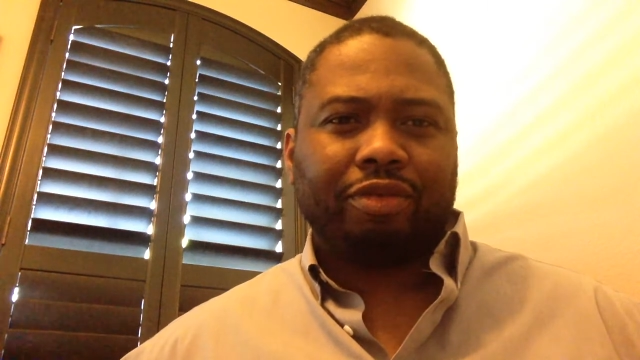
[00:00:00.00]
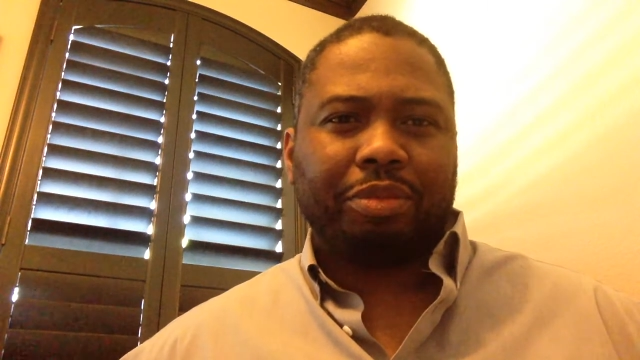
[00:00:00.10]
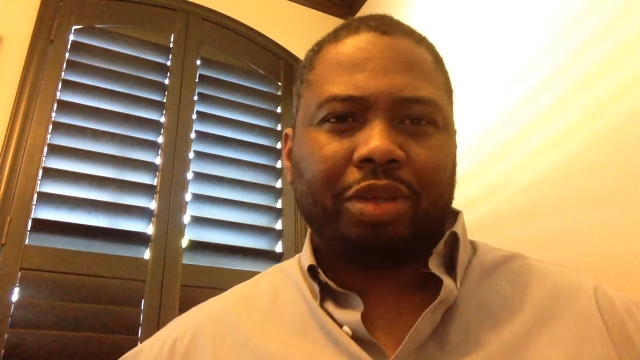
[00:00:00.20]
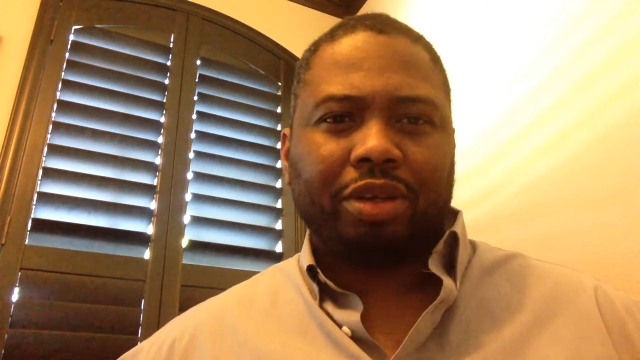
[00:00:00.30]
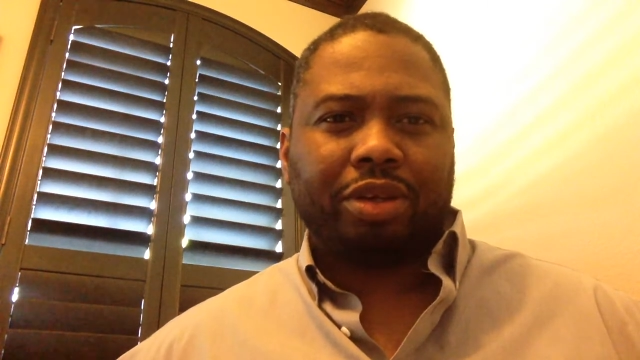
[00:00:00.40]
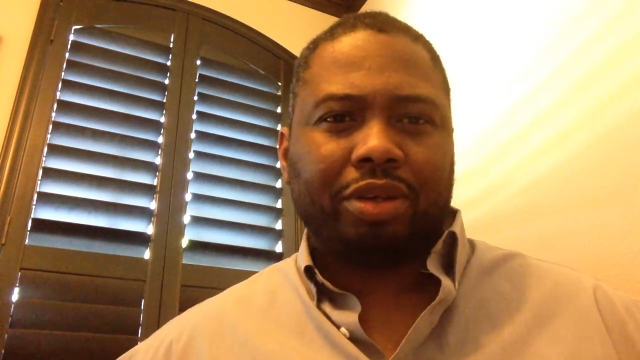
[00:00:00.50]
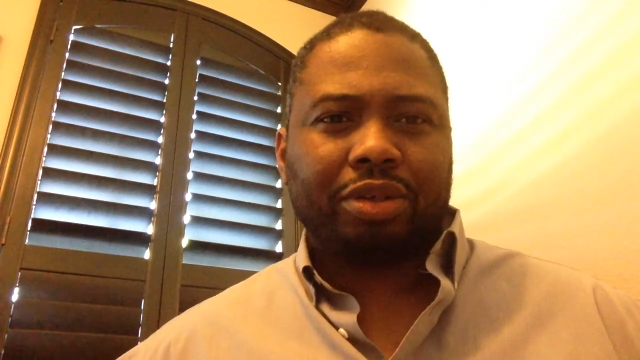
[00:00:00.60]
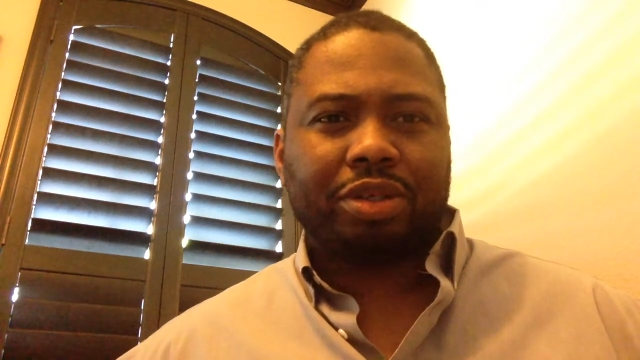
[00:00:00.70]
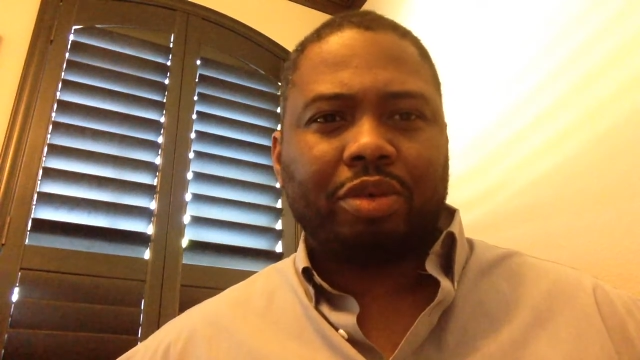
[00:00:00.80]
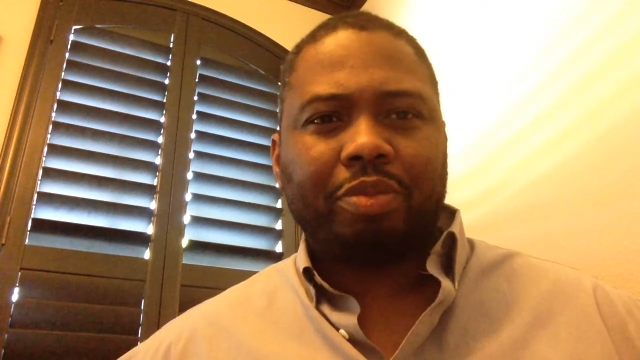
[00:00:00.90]
1 million or
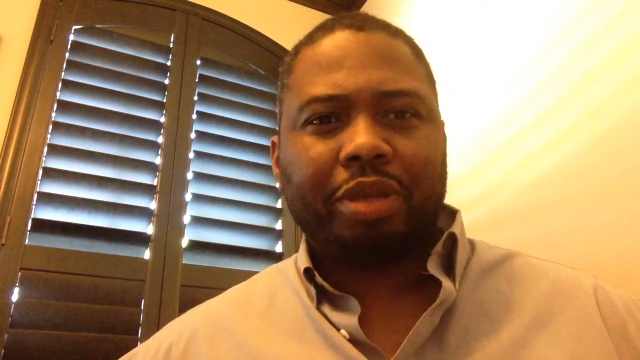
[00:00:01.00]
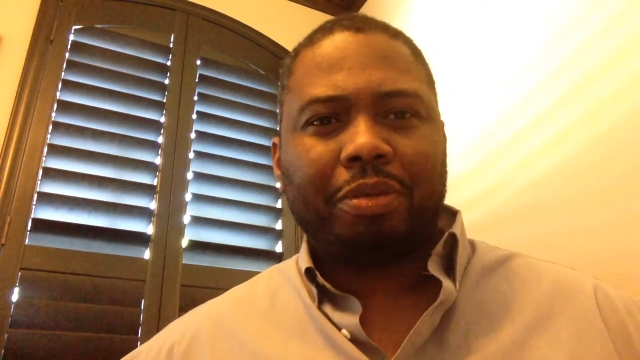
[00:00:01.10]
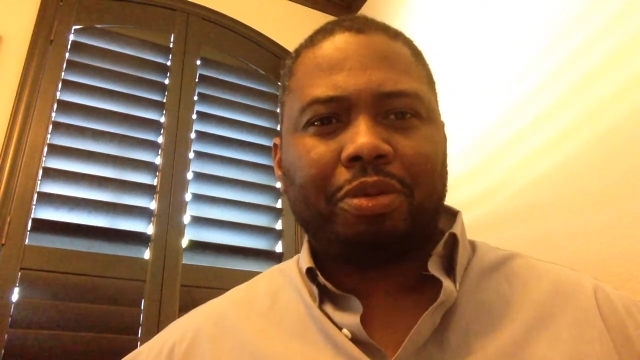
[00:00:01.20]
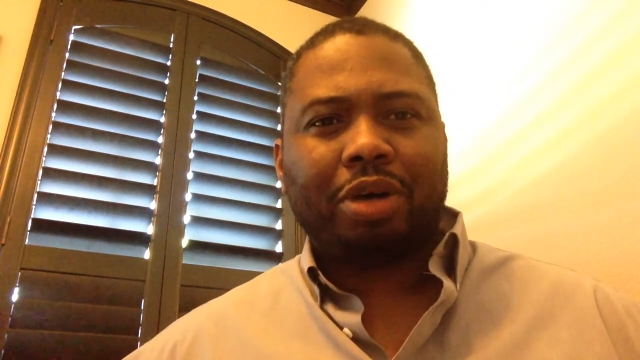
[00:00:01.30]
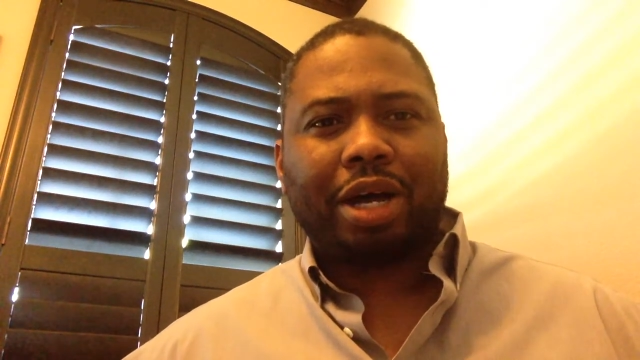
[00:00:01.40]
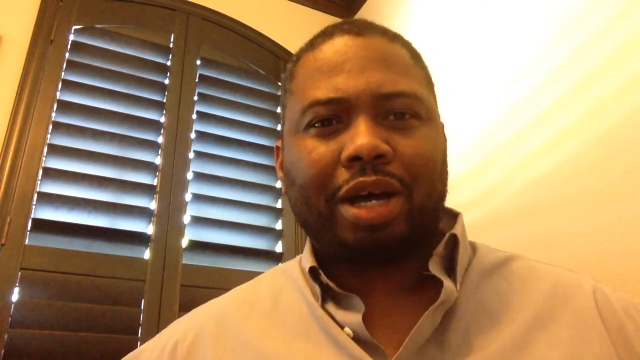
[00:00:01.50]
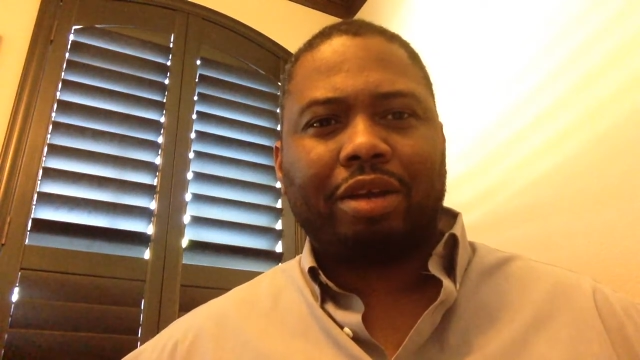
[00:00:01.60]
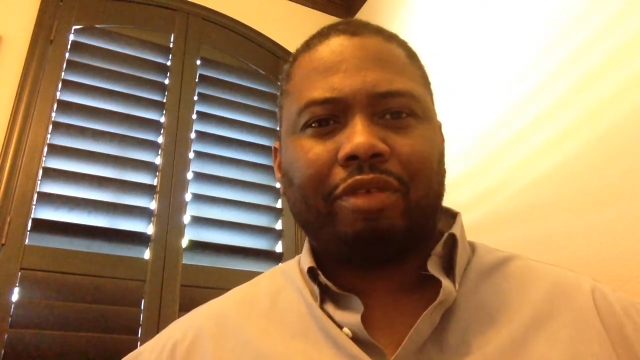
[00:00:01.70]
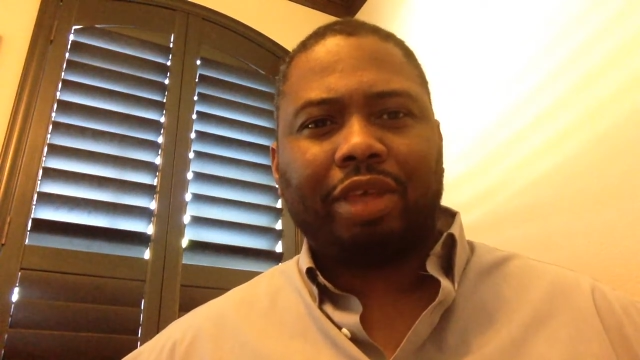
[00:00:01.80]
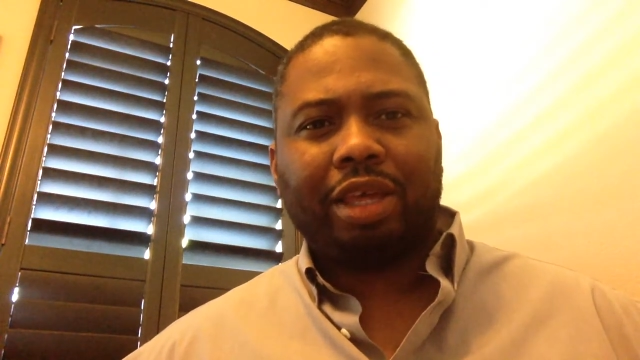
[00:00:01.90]
so people out
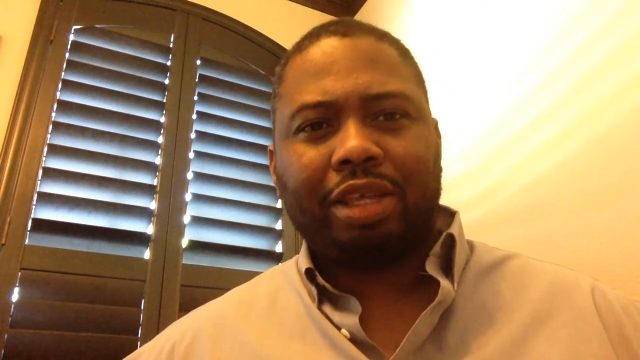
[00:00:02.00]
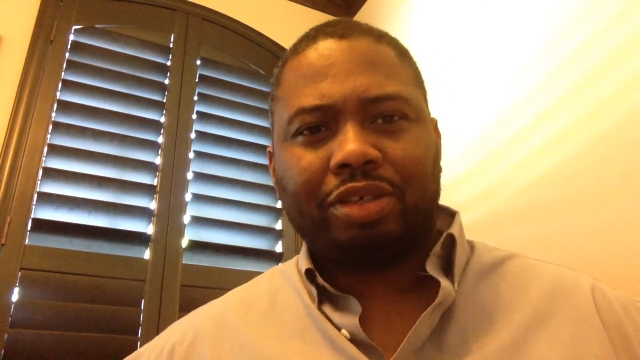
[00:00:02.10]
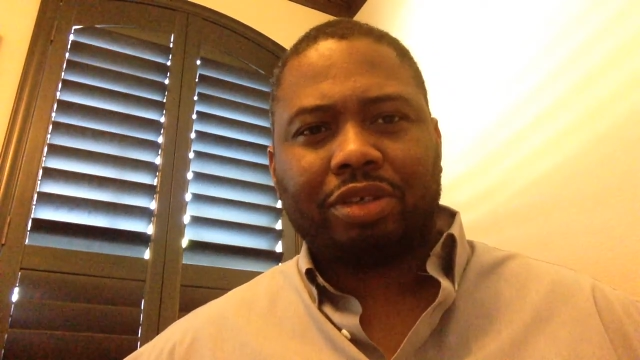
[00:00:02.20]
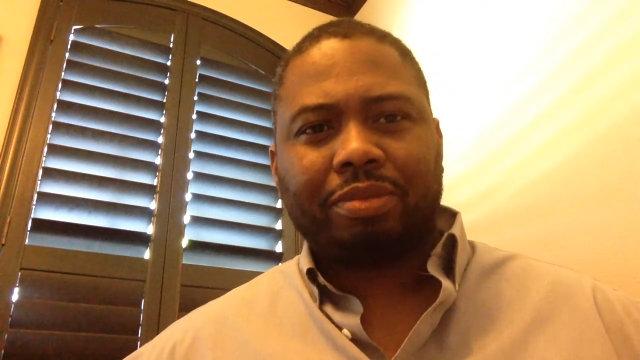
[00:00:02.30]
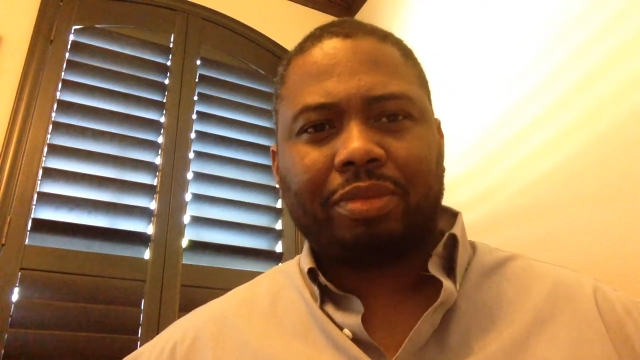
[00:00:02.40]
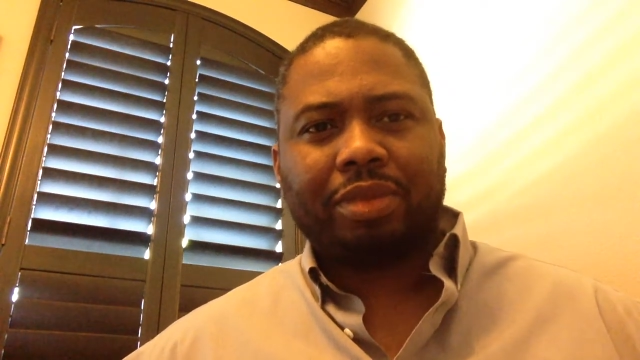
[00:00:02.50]
of Egypt.